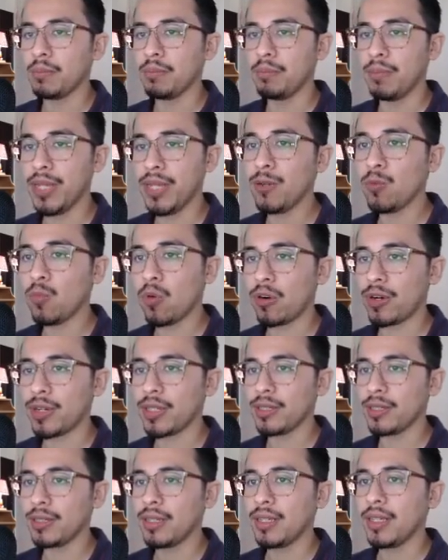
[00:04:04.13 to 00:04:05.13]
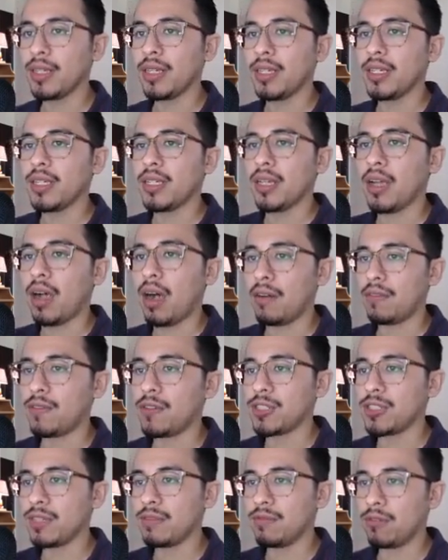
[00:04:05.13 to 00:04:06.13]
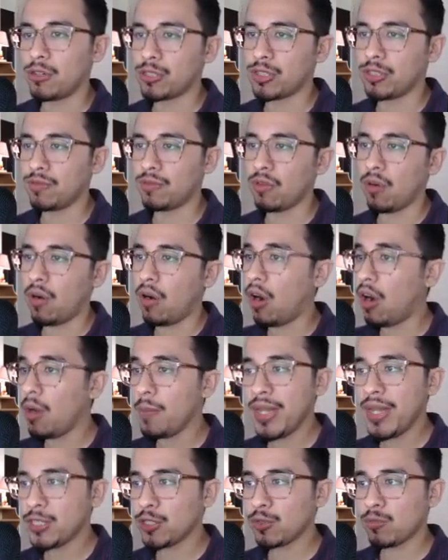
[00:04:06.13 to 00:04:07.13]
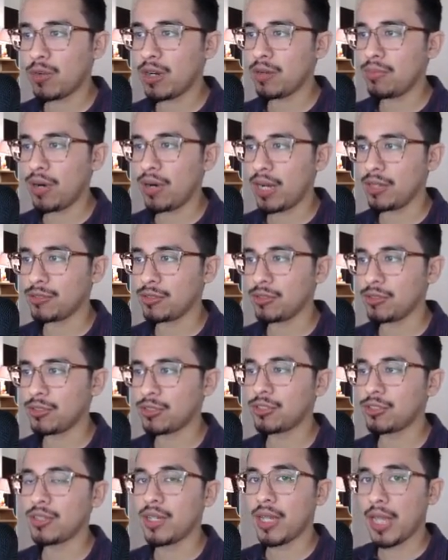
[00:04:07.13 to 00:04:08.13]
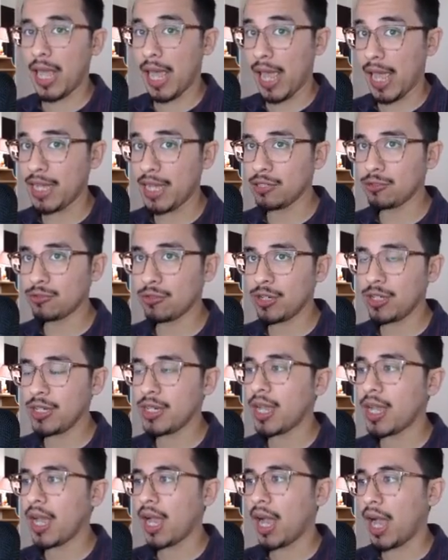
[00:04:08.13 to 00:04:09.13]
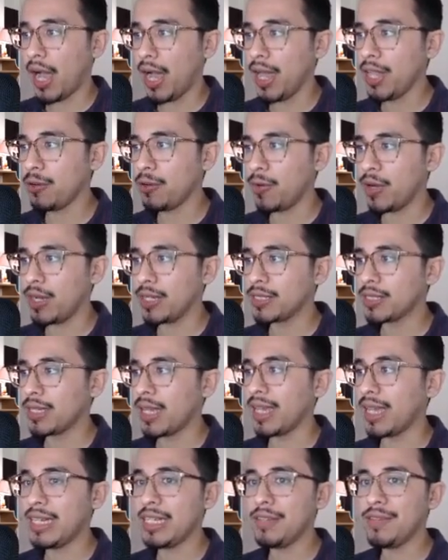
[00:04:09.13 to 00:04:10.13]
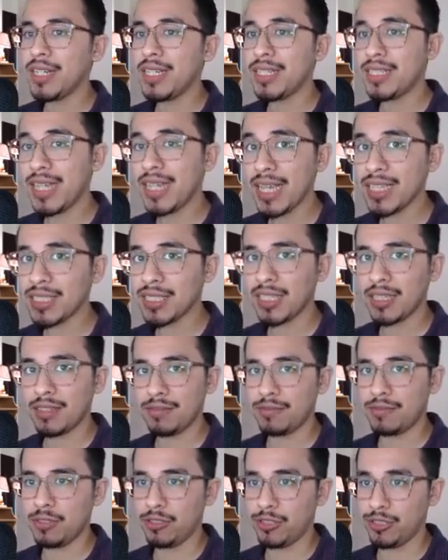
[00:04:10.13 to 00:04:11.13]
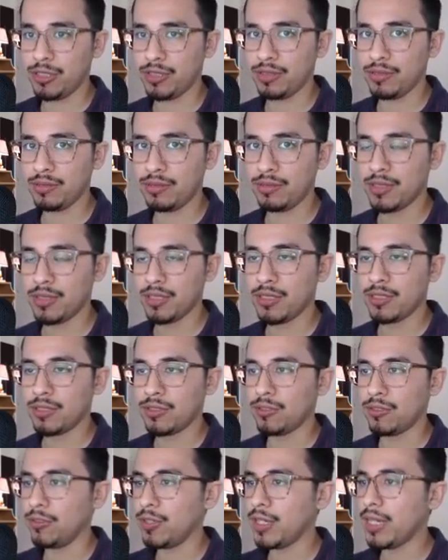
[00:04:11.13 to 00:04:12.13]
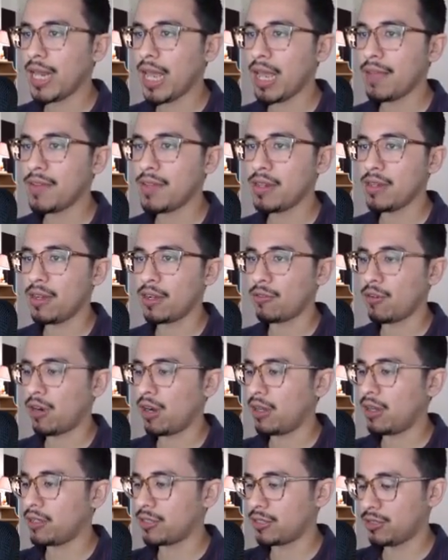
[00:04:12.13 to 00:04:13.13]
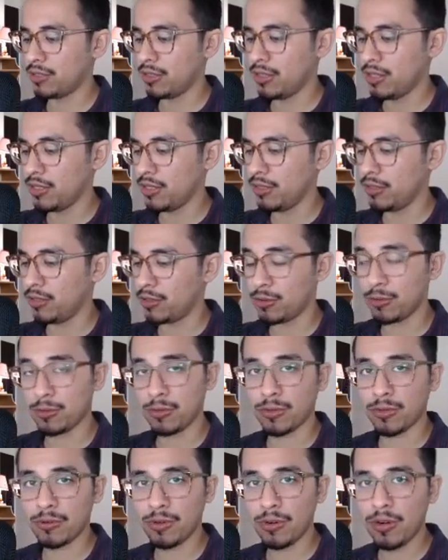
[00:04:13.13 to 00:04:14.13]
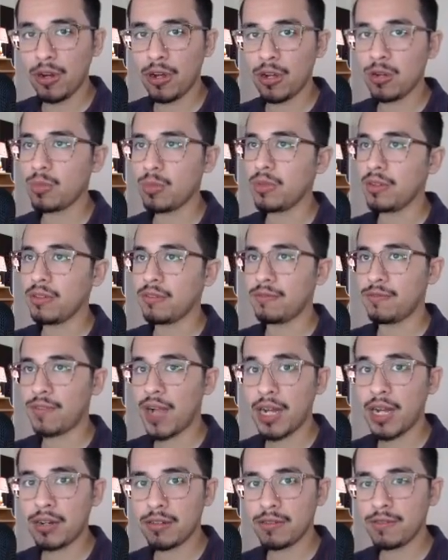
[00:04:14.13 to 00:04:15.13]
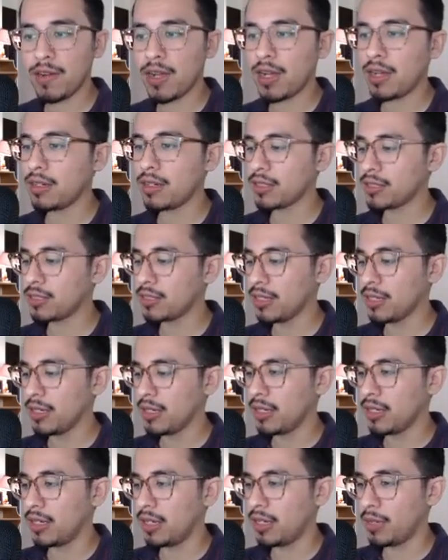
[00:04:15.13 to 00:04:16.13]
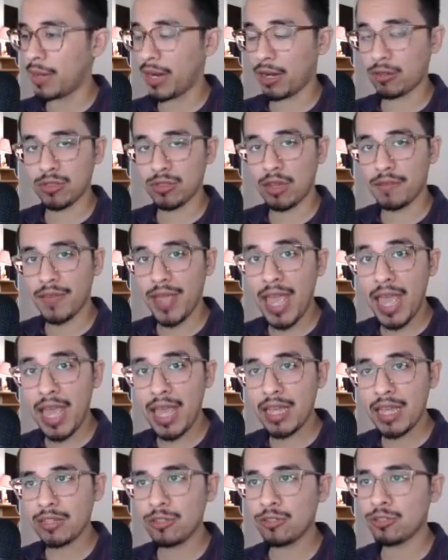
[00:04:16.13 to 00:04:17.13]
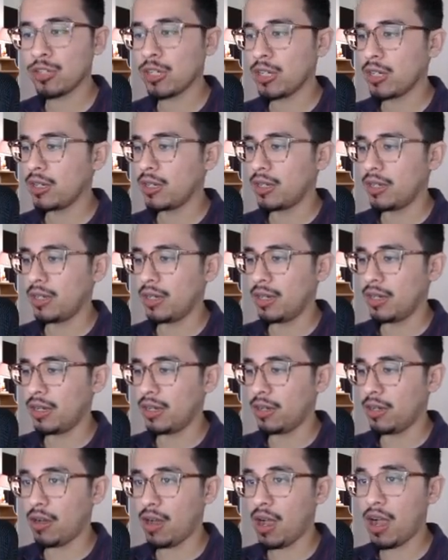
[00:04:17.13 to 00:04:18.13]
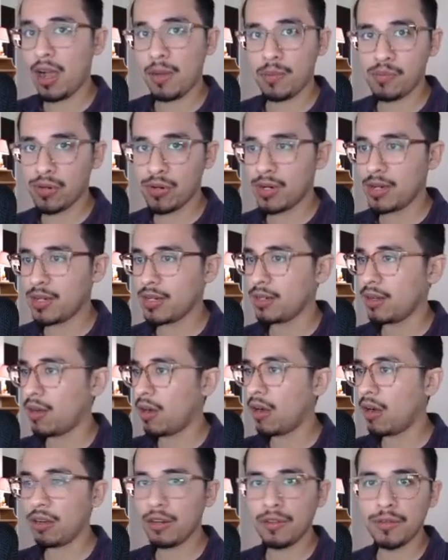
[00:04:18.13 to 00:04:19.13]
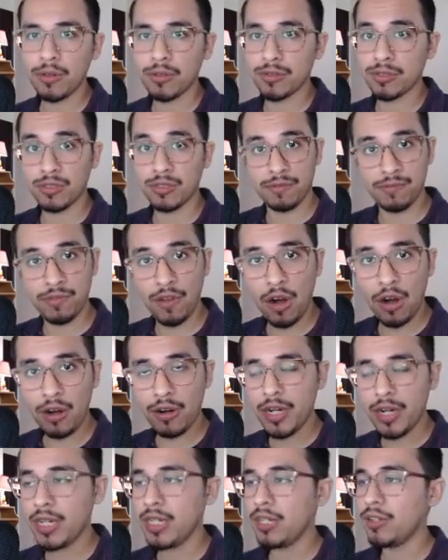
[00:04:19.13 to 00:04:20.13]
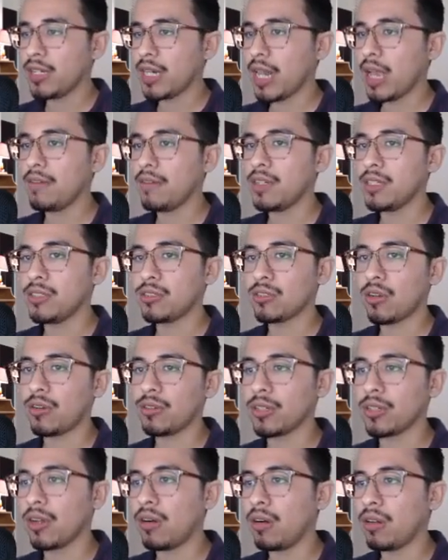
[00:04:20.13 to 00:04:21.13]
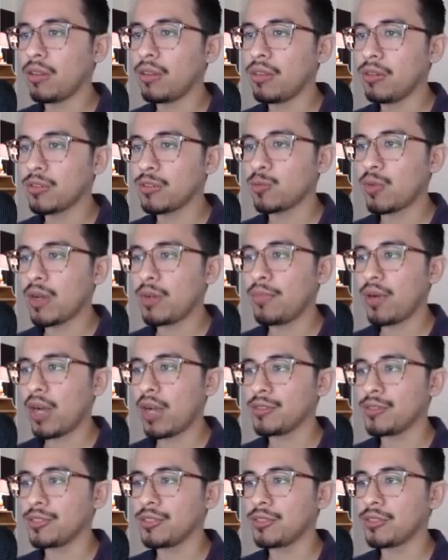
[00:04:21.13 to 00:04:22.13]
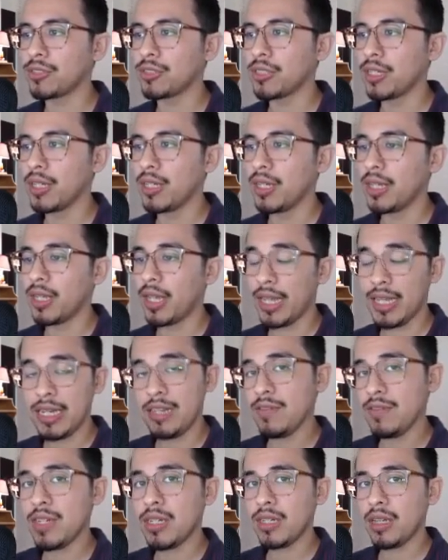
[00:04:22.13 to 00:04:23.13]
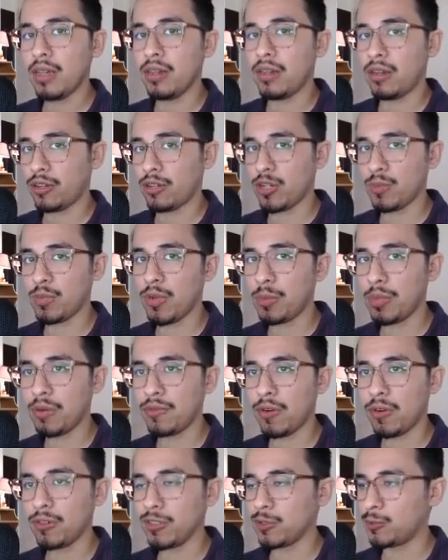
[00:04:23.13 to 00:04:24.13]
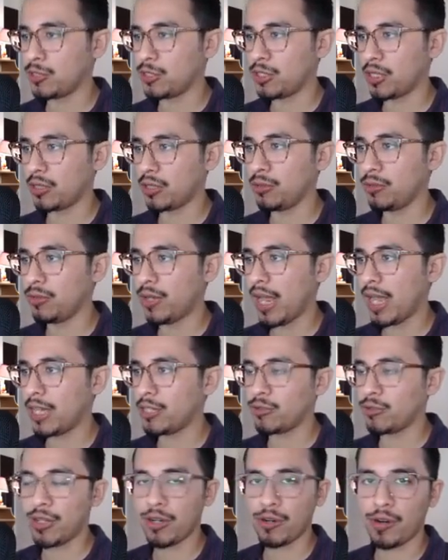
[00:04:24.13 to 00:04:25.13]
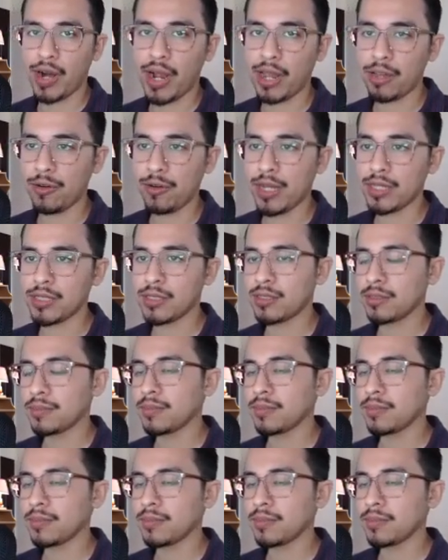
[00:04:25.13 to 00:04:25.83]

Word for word: Bitwarden offers a version for all major web browsers, Android, iOS, and even a desktop version. So you can have it across, you know, Google Chrome, Firefox, uh, Microsoft Edge, uh, Opera, all of those, Safari. You can have it installed in all of those web browsers and even in all your mobile phones, which include Android or iOS.